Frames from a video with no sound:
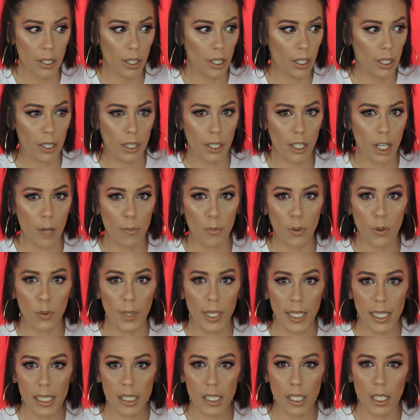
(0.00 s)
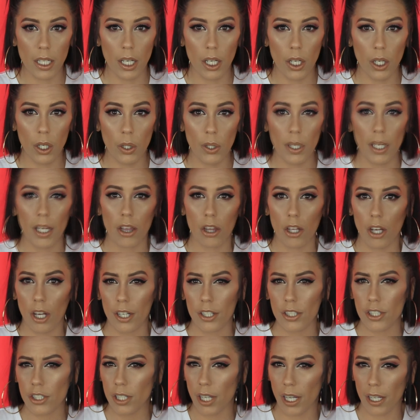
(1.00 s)
a couple weeks ago. It
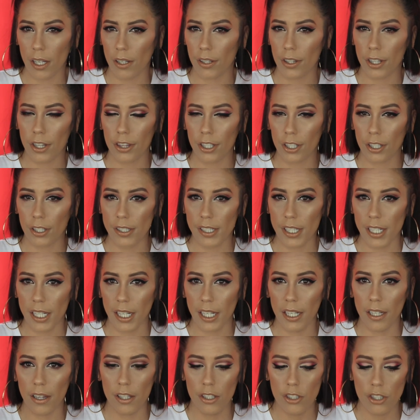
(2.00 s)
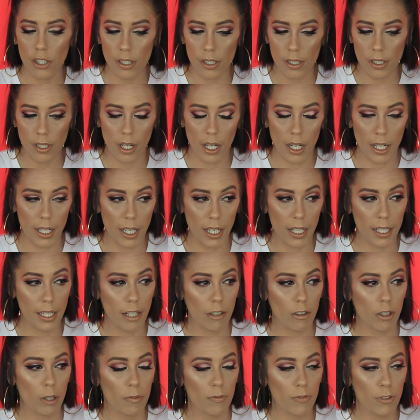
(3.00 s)
launched like on the 13th, just got it,
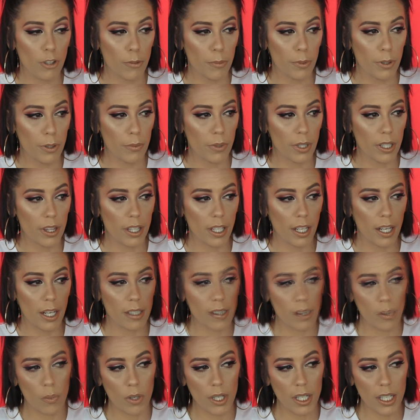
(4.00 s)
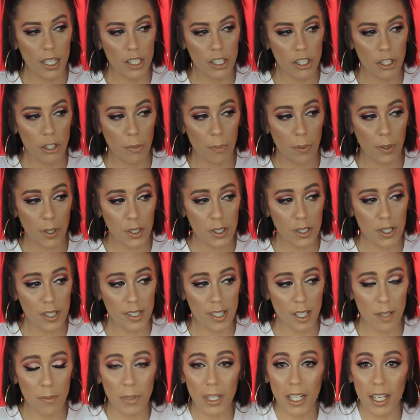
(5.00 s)
now I'm filming with it. I wanted to purchase
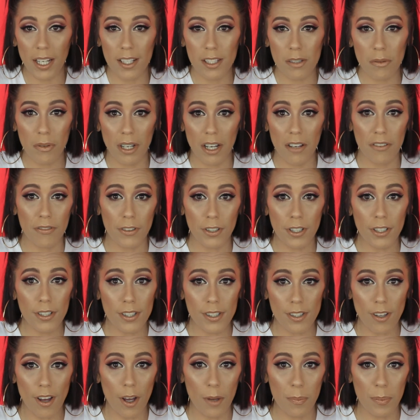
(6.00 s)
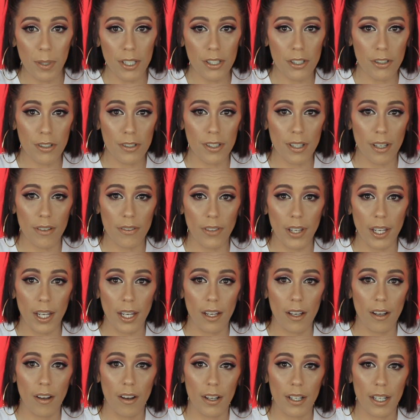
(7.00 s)
it because when I first saw pictures of
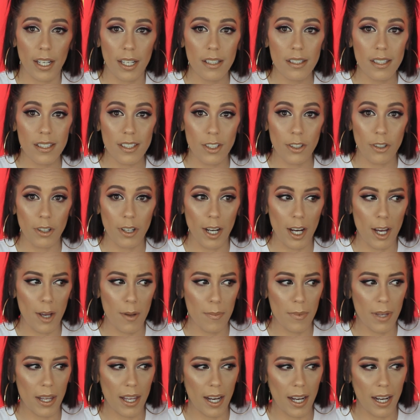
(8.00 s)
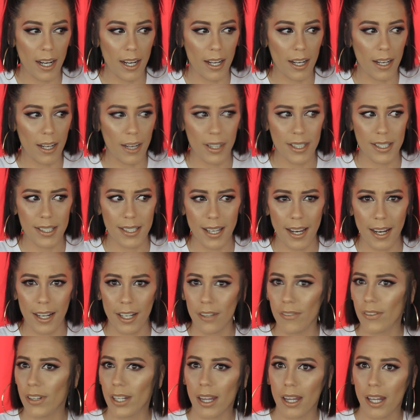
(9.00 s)
it on Instagram, I was kind
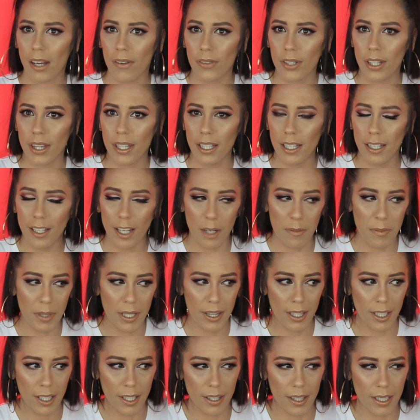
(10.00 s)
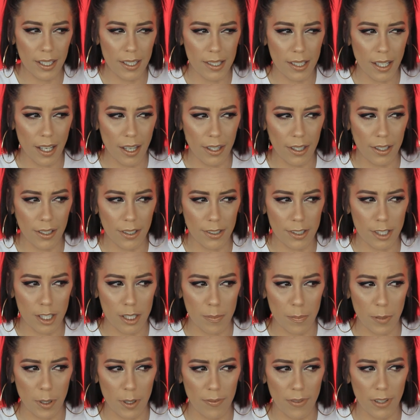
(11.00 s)
of in love with it. I mean look at these colors. It's
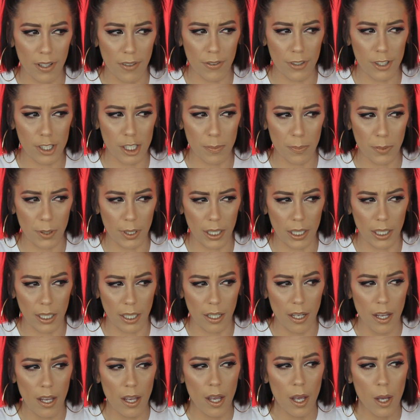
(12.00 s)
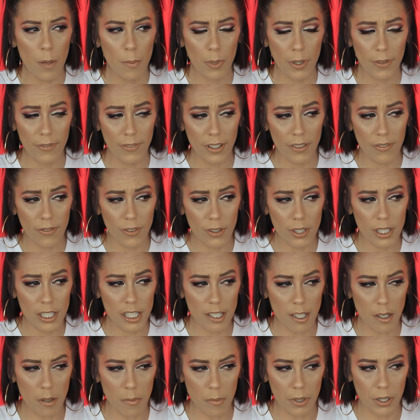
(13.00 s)
perfect for spring, perfect for for
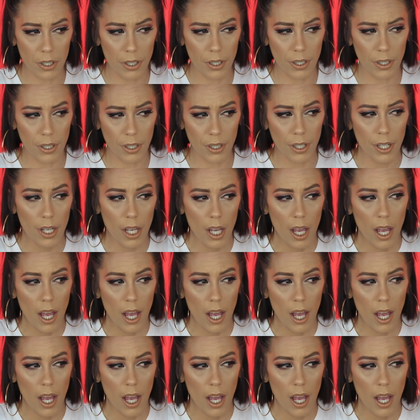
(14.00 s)
summer.